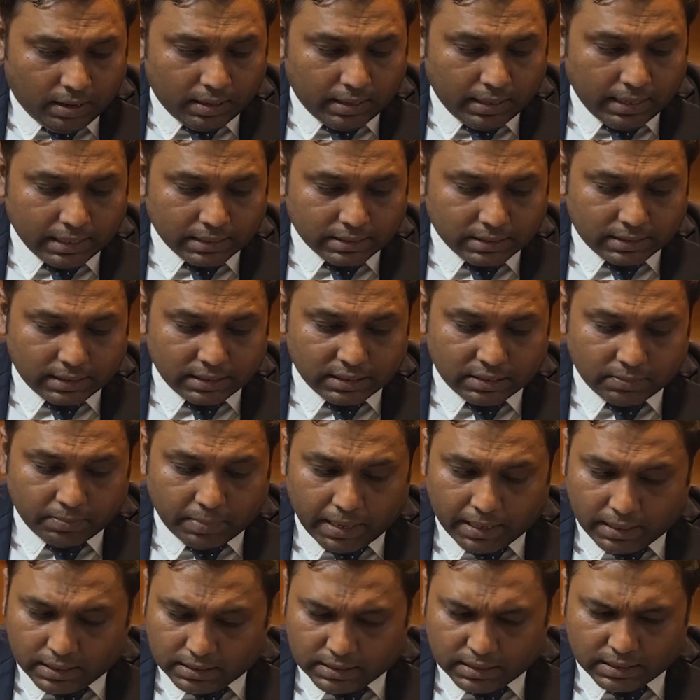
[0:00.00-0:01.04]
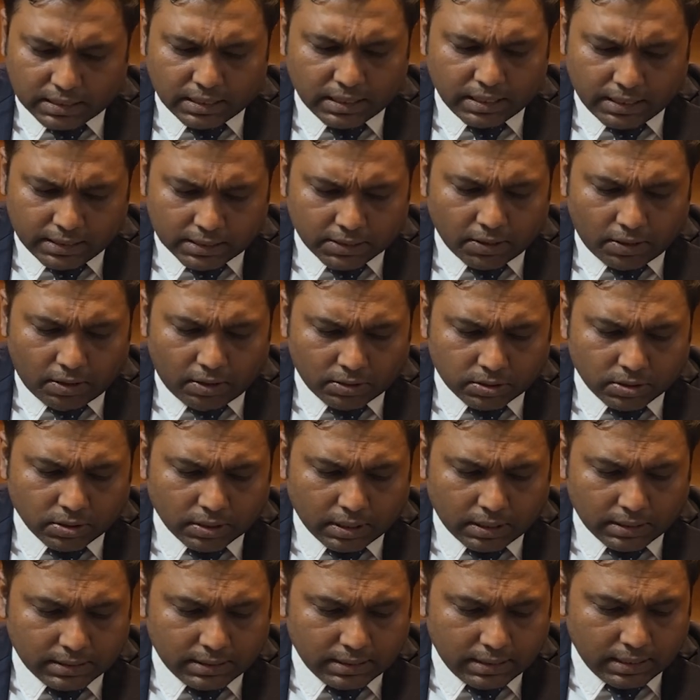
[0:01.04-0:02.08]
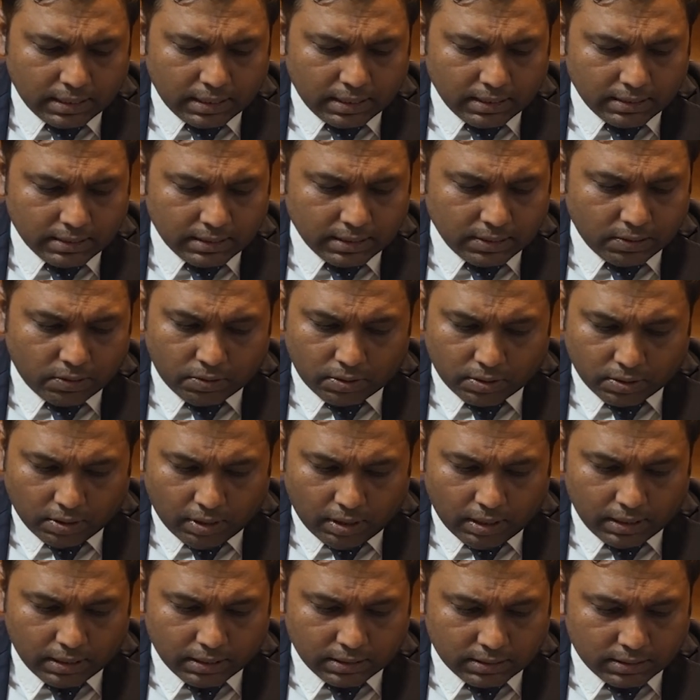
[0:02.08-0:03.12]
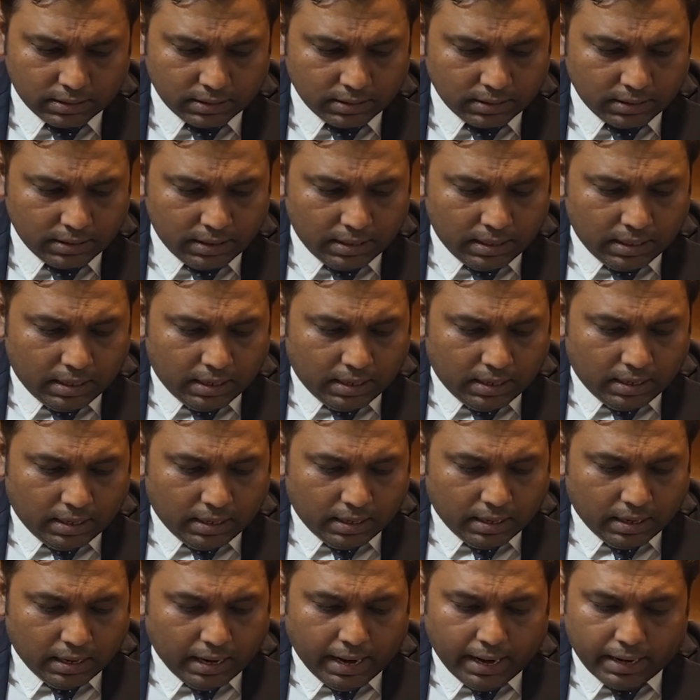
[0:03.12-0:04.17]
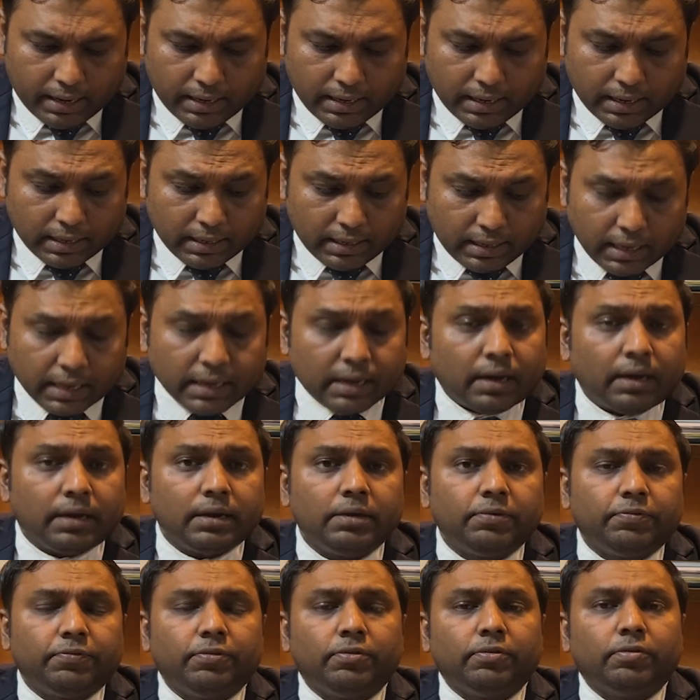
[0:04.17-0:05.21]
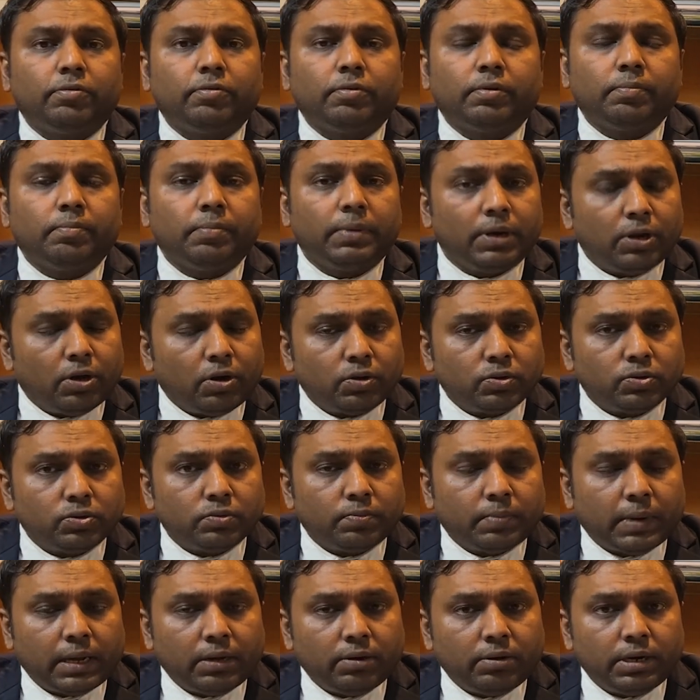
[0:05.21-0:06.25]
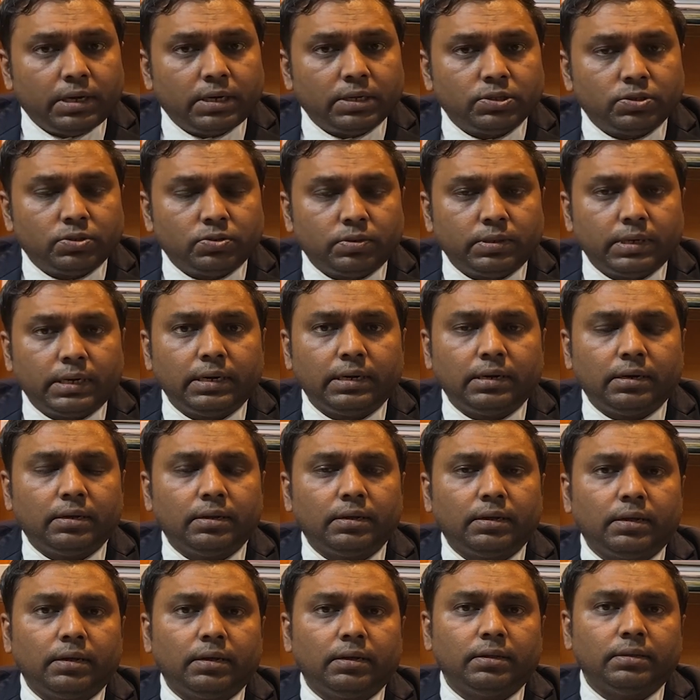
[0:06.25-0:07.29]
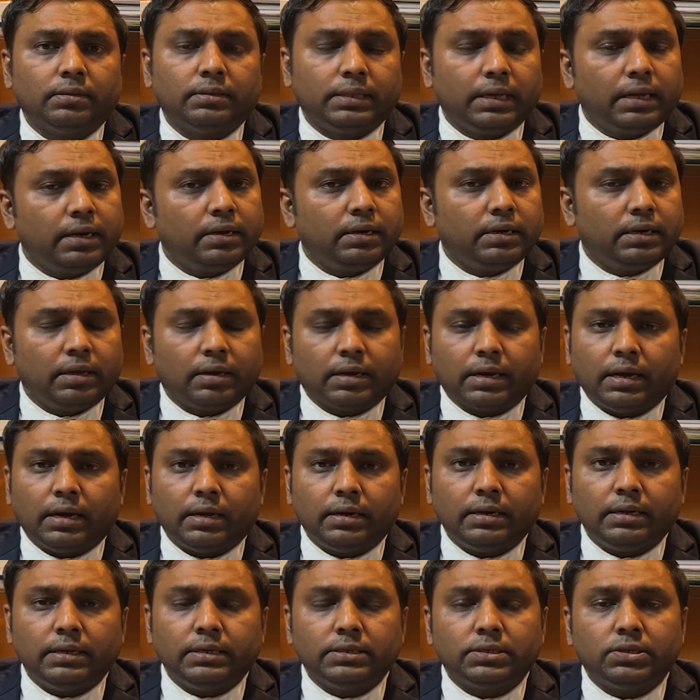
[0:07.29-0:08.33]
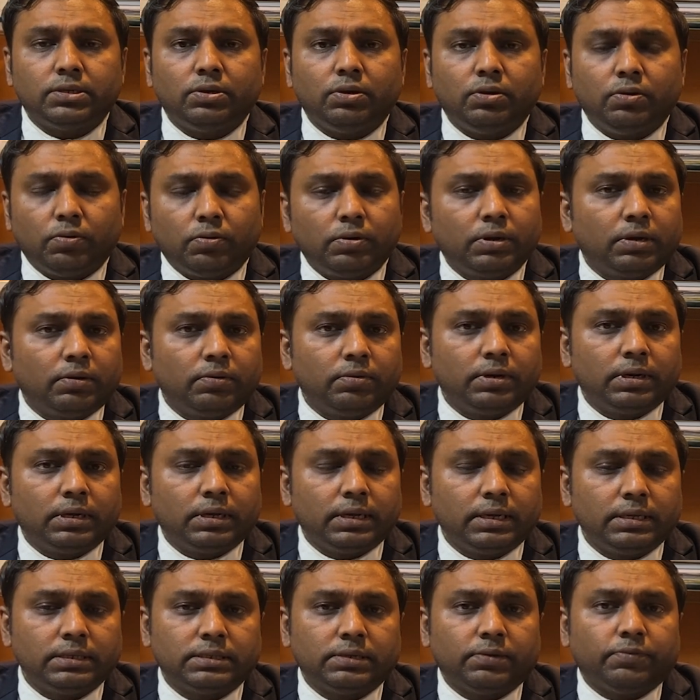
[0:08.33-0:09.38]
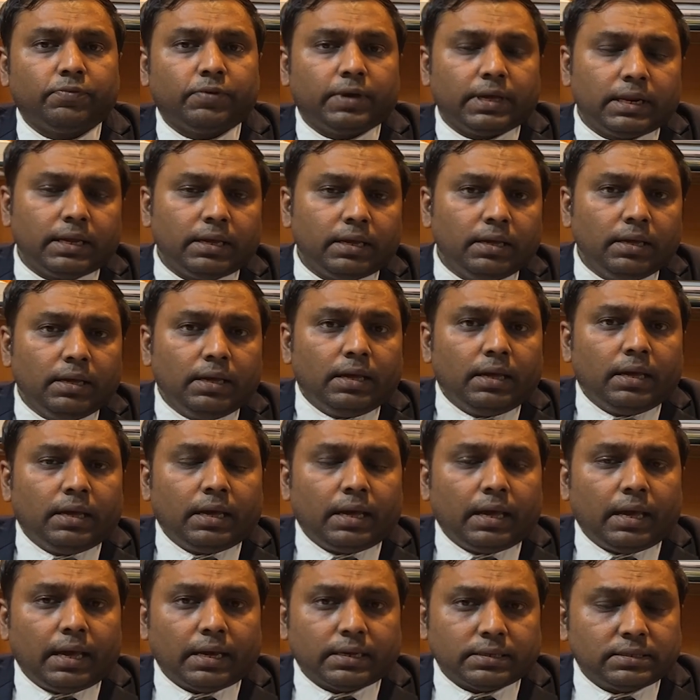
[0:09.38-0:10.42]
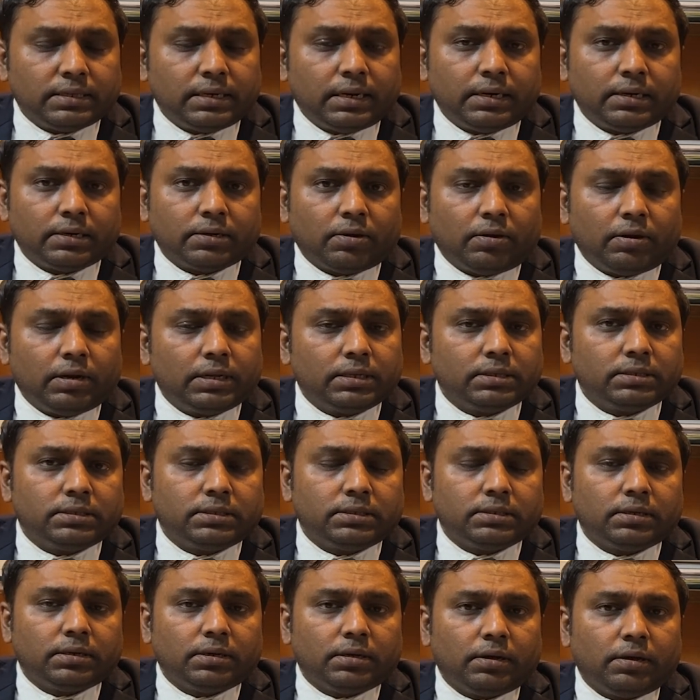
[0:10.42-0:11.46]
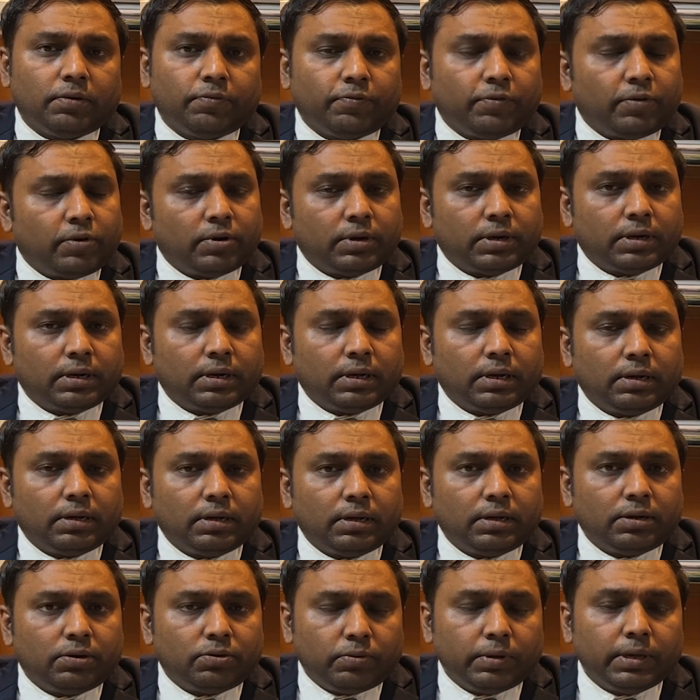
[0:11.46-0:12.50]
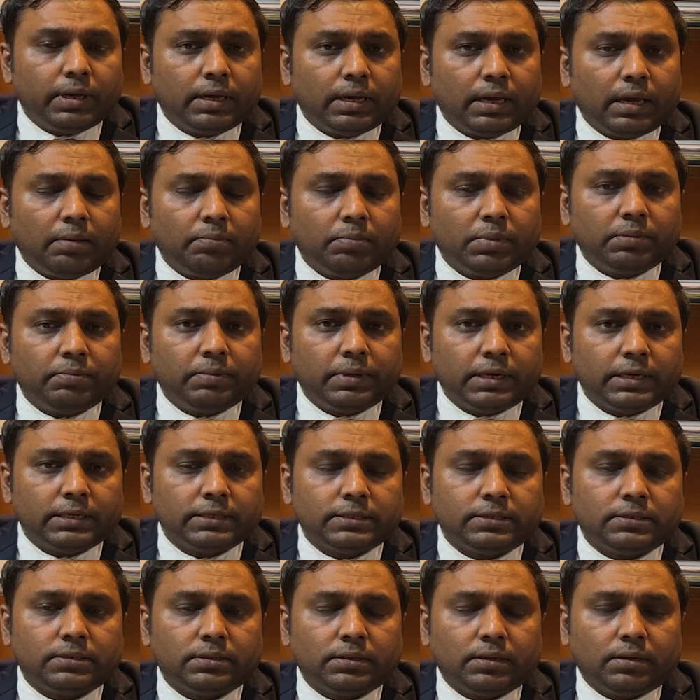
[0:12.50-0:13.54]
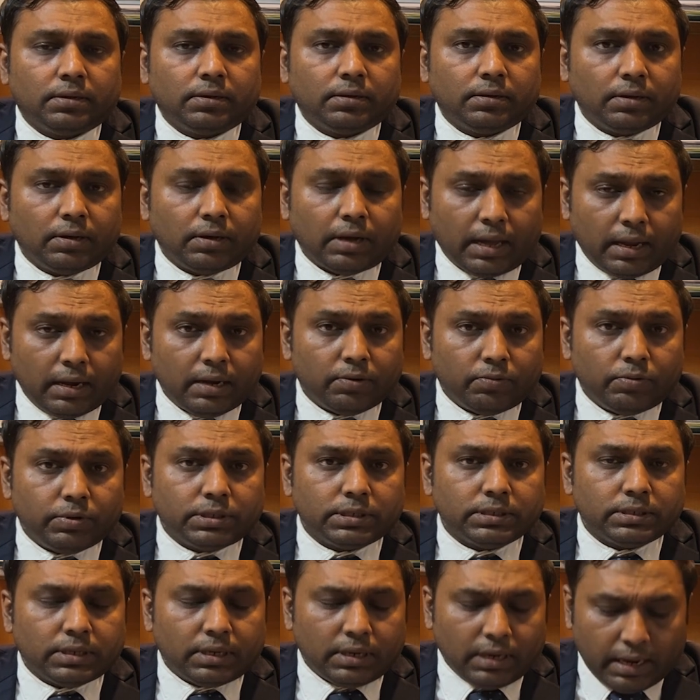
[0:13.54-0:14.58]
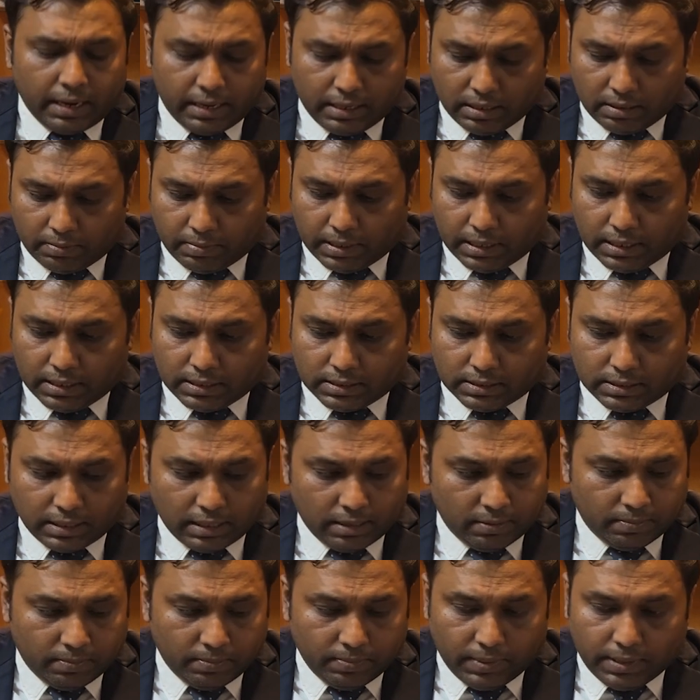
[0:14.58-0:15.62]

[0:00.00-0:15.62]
Next is Medicity, is also considered as a good college. And Deccan, if you belong to minority student, then Deccan is no doubt is a very excellent college for doing MBBS and which is in Hyderabad itself.